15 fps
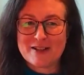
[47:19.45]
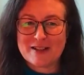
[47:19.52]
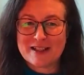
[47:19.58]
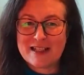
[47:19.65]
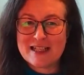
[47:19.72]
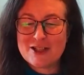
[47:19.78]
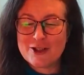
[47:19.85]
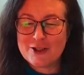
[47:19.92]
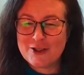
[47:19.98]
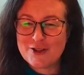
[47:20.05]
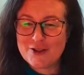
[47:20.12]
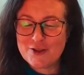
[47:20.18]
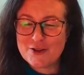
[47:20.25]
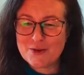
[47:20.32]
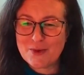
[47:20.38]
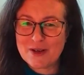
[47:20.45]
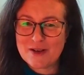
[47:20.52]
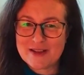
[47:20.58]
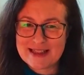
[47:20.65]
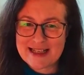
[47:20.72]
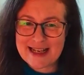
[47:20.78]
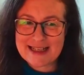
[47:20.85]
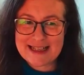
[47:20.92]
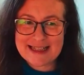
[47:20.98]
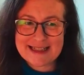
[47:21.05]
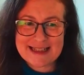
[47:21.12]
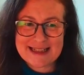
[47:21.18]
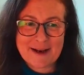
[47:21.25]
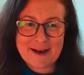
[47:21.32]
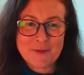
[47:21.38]
I'm going to introduce you to one of the techniques
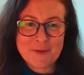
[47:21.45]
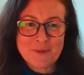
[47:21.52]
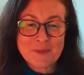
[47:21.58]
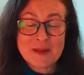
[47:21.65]
now.